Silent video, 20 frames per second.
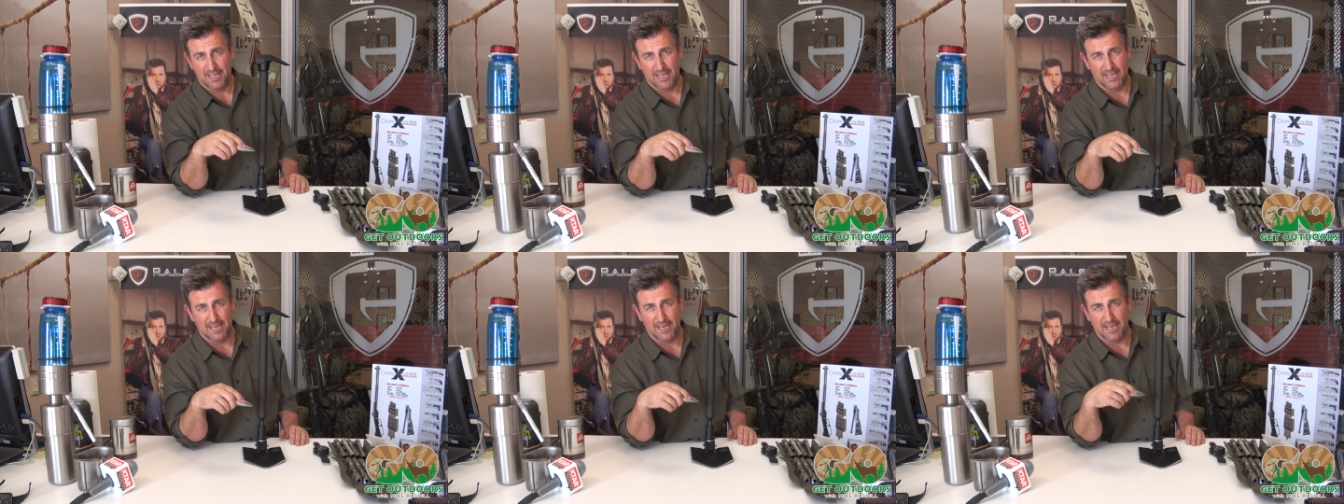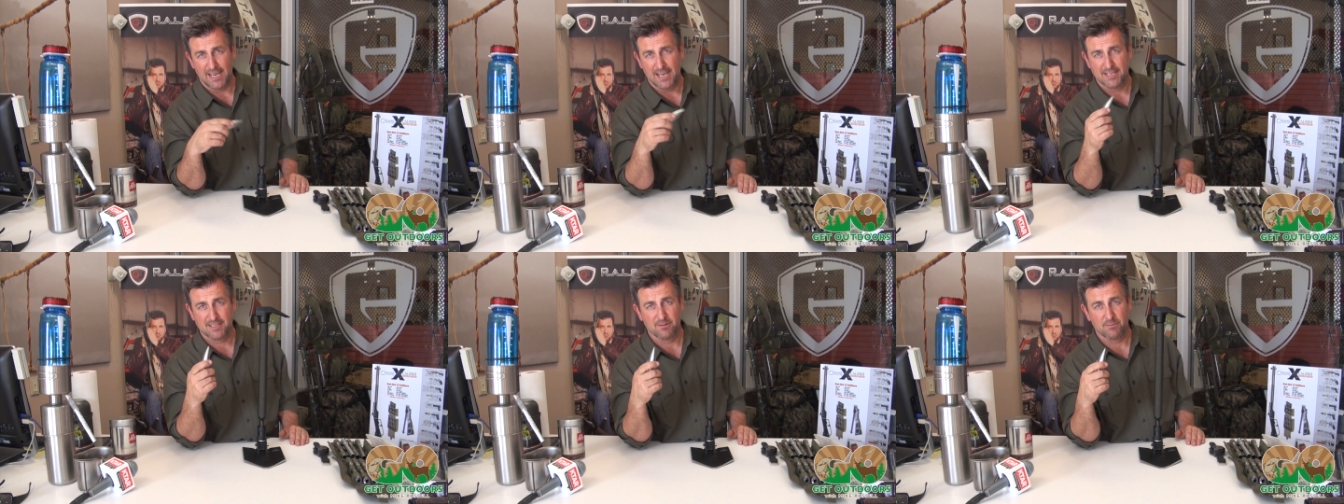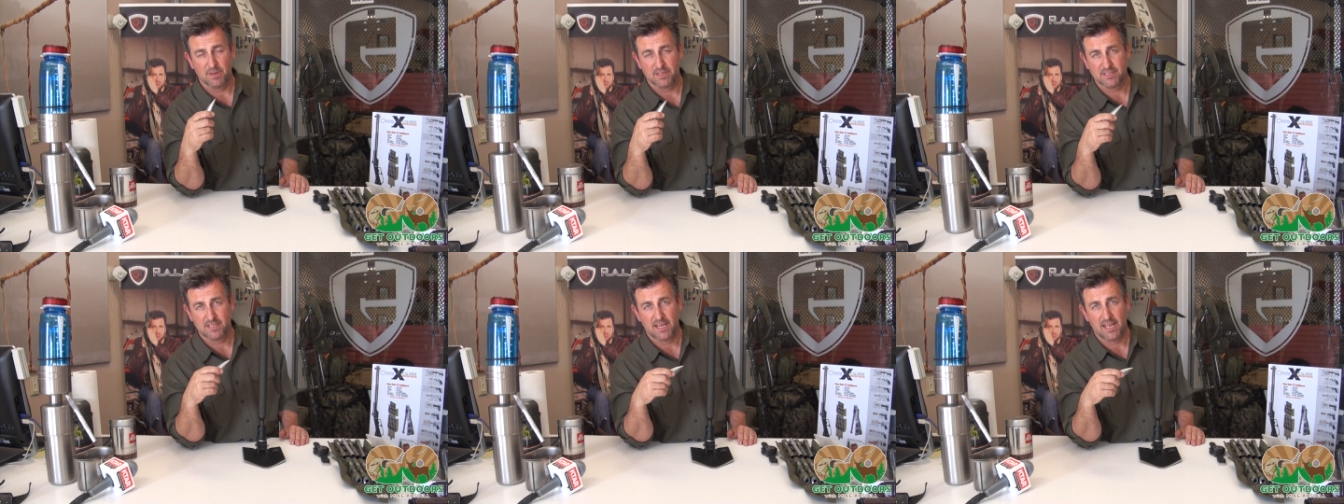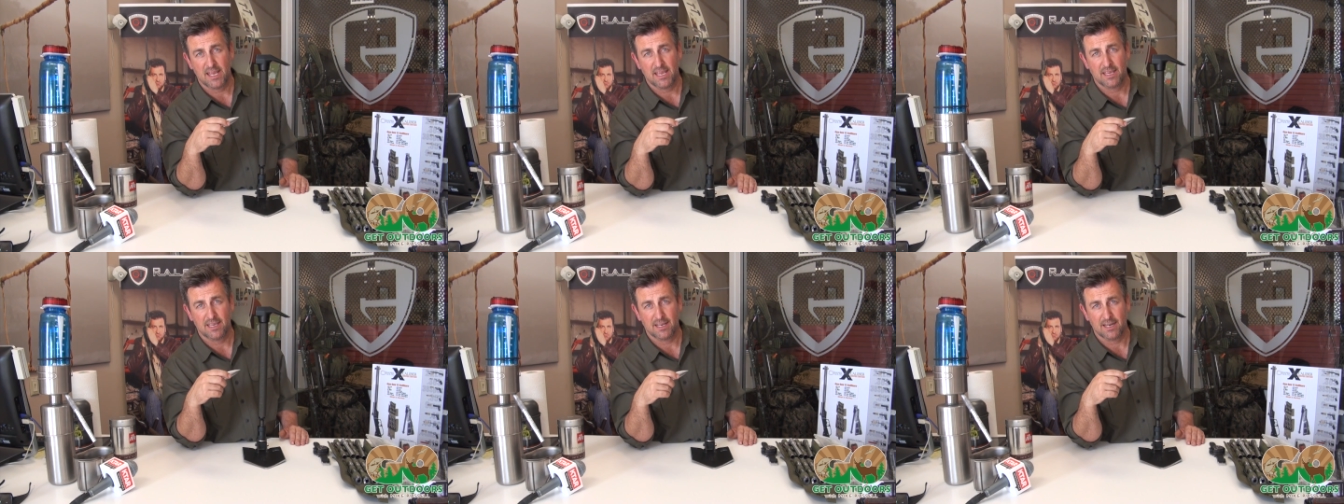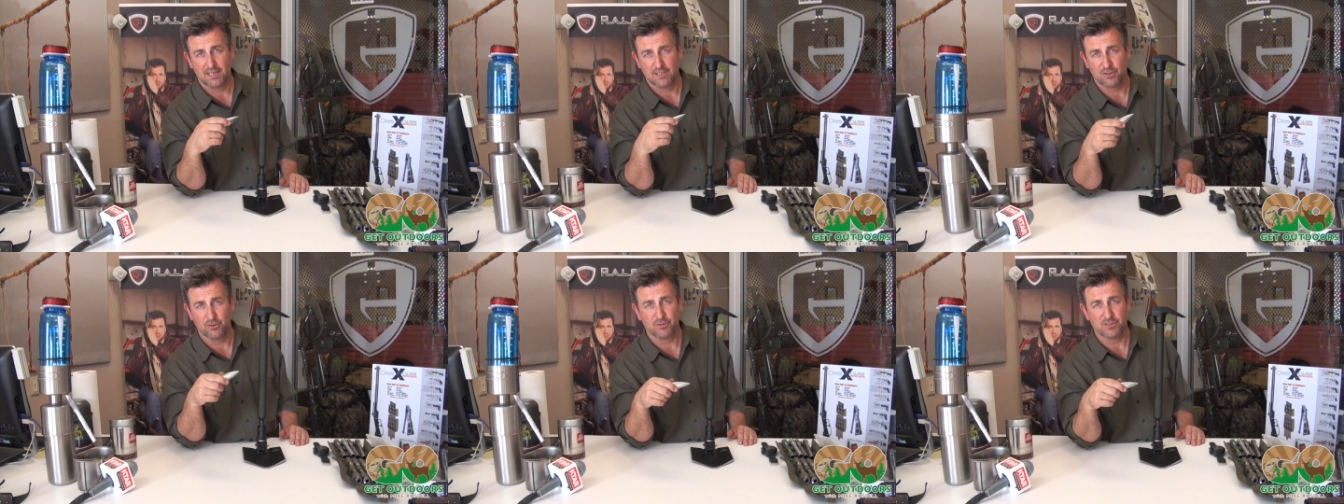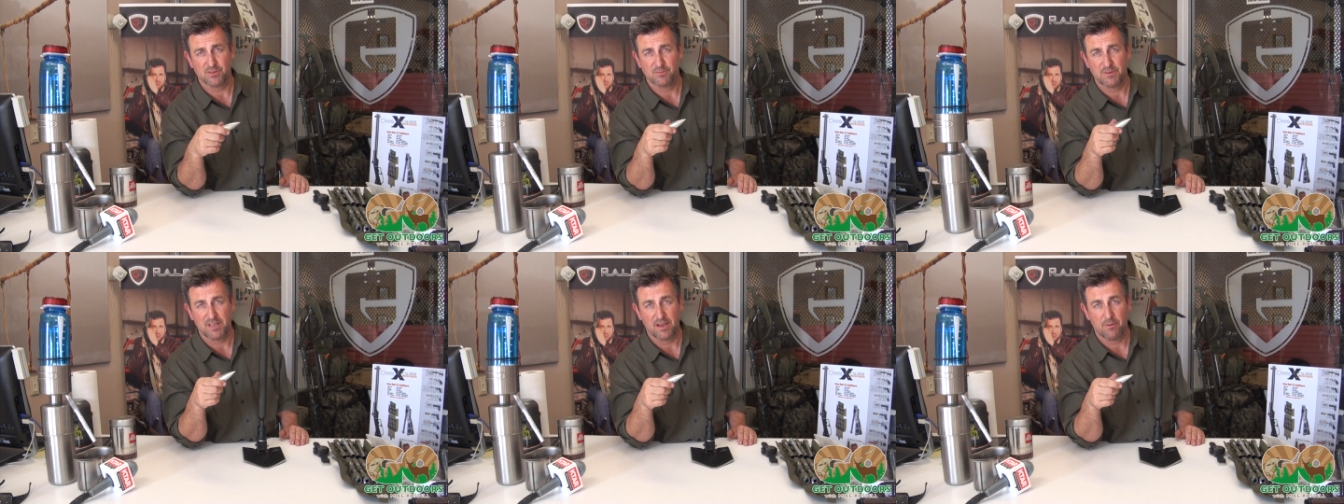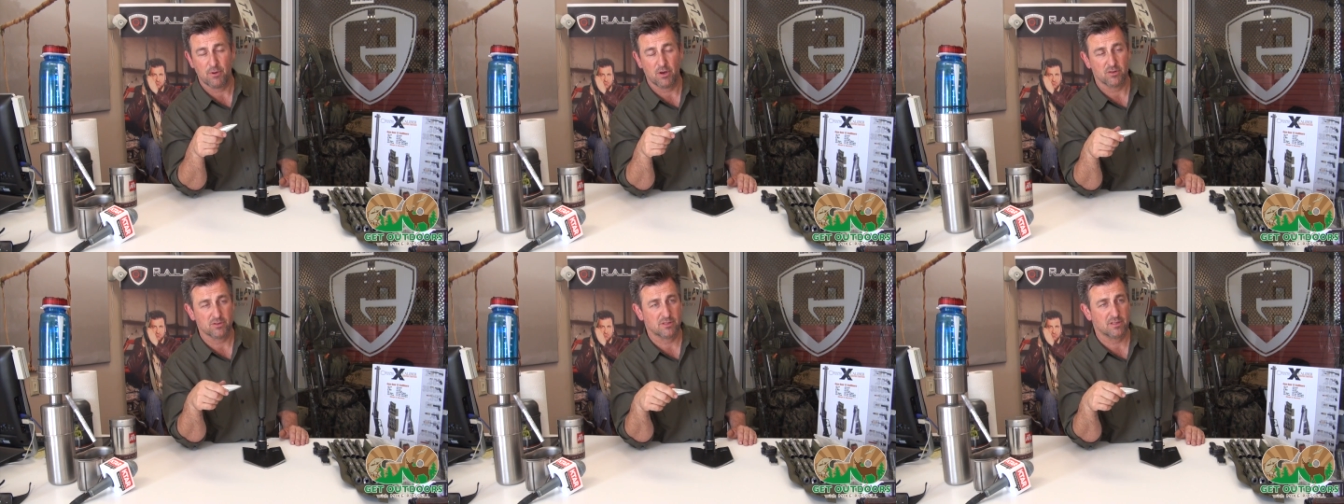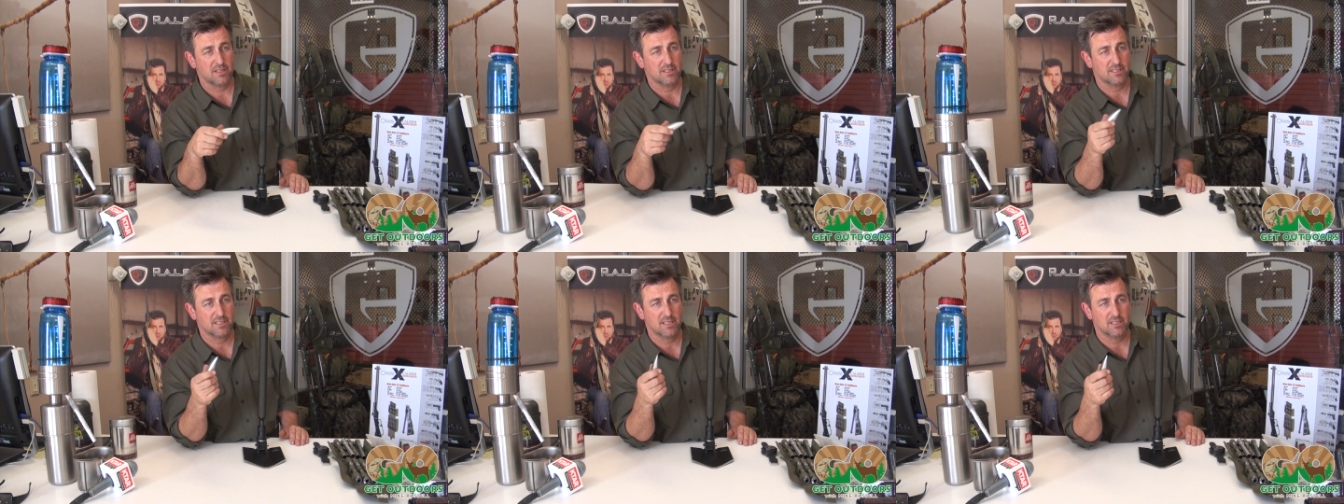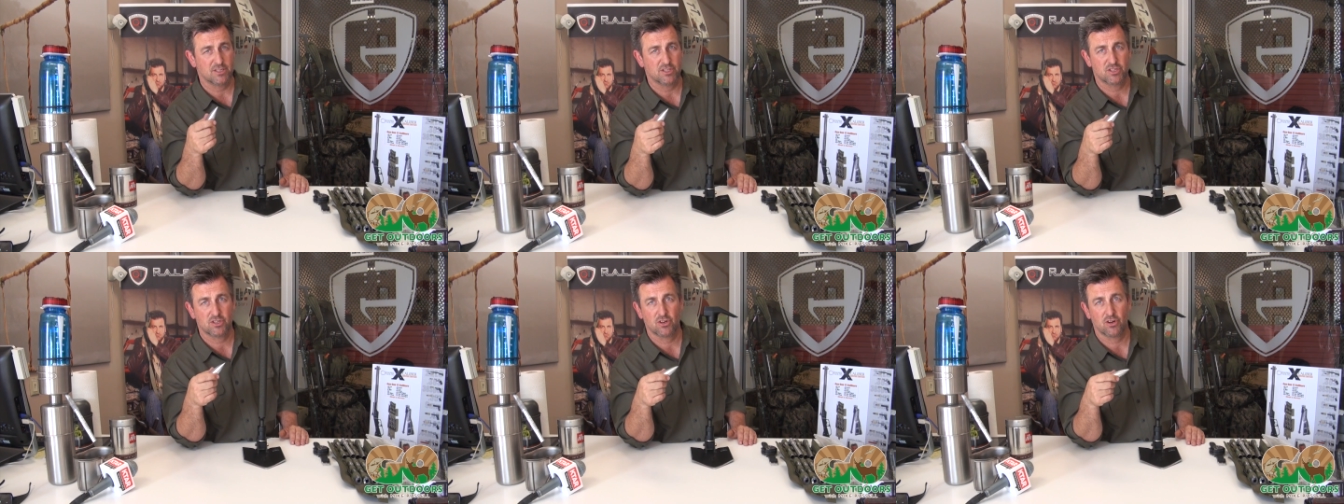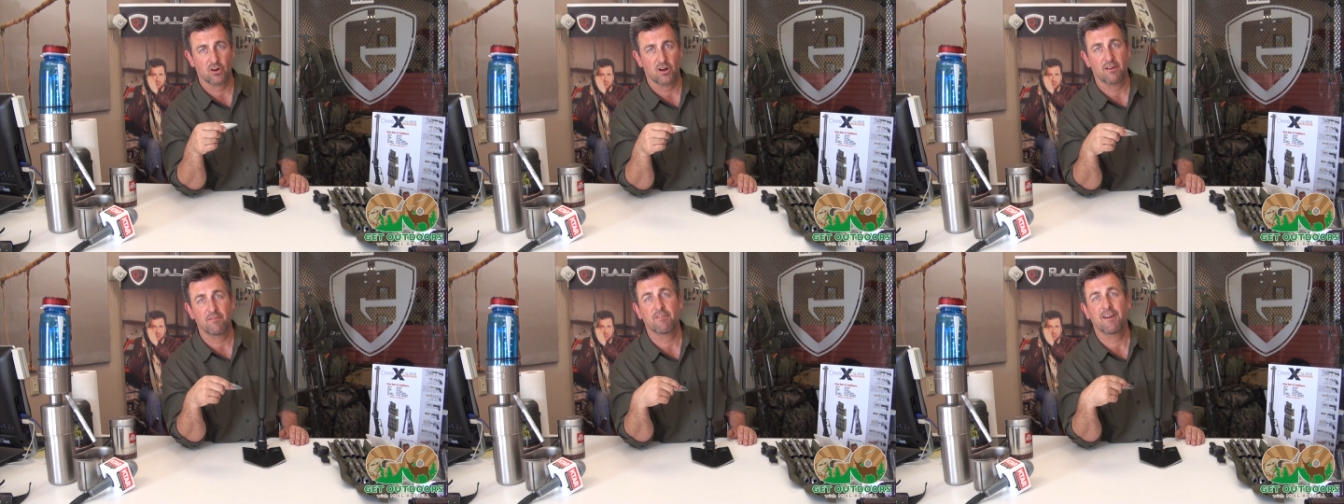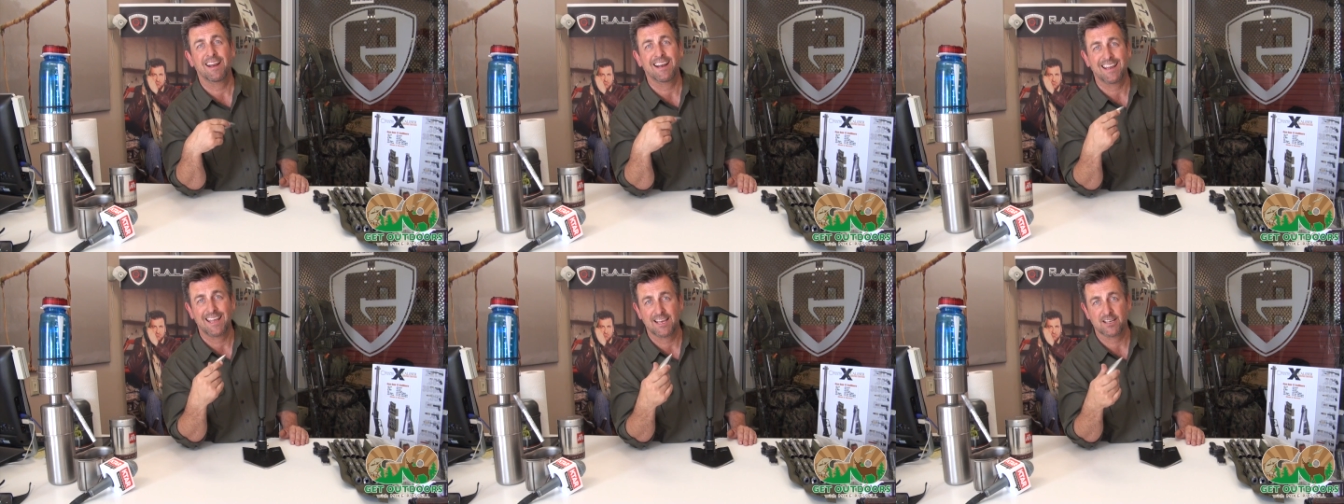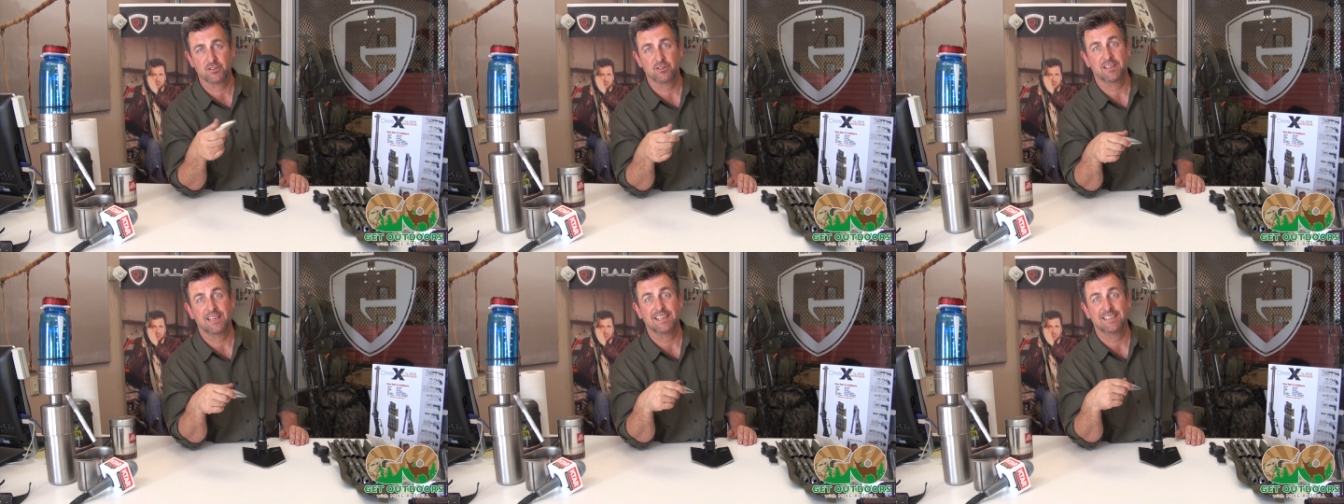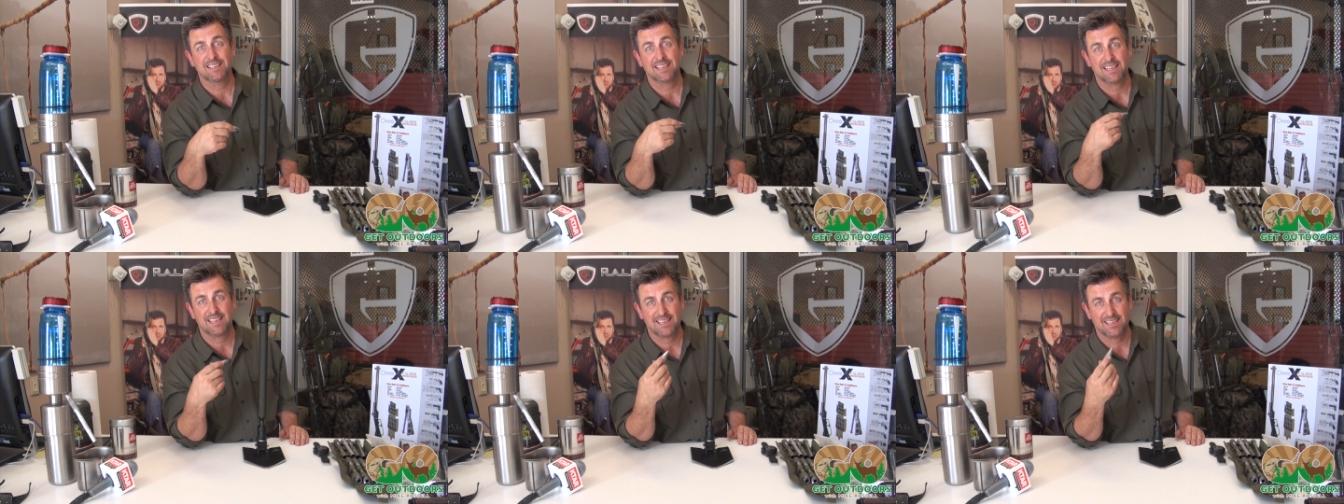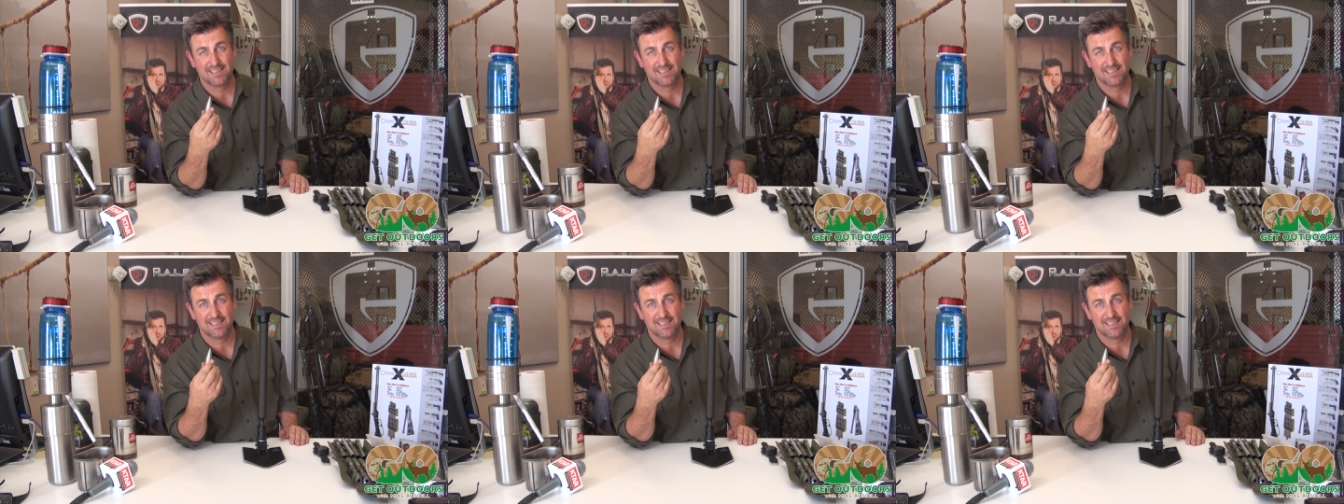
and I asked them I said hey can I do some demos and they said sure I finally actually got to